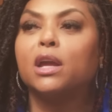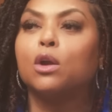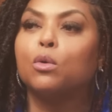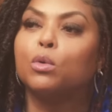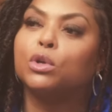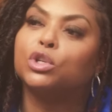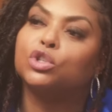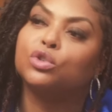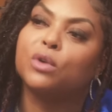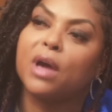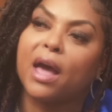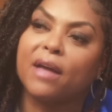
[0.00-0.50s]
to
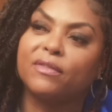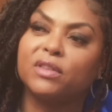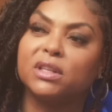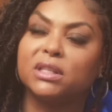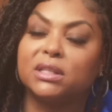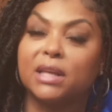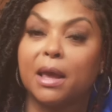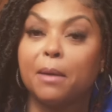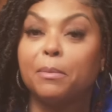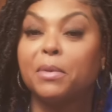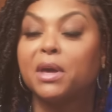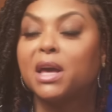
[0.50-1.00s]
hear what you have
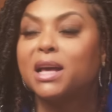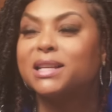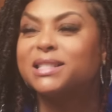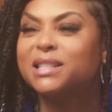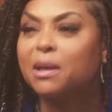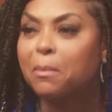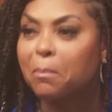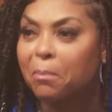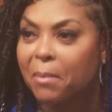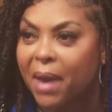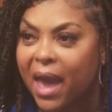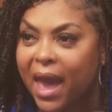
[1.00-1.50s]
to say
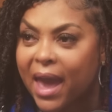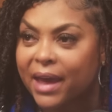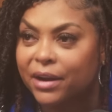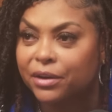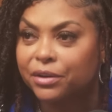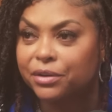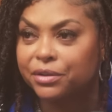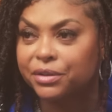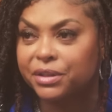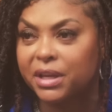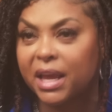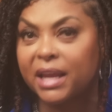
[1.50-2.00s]
because it
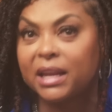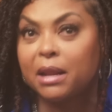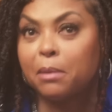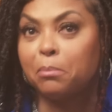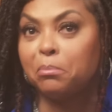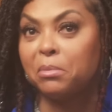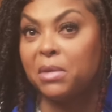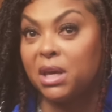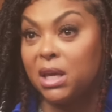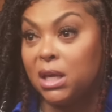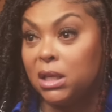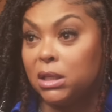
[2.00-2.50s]
matters and mm
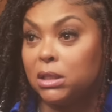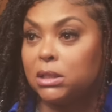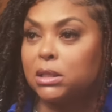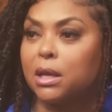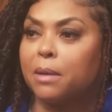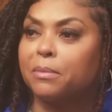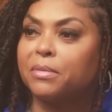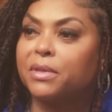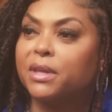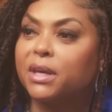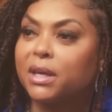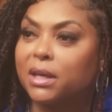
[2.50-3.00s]
-hmm. it mm-hmm. means
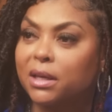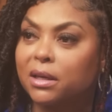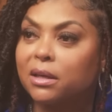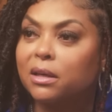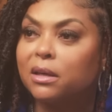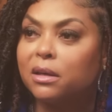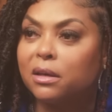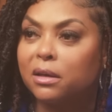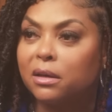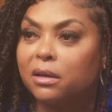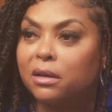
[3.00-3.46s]
something.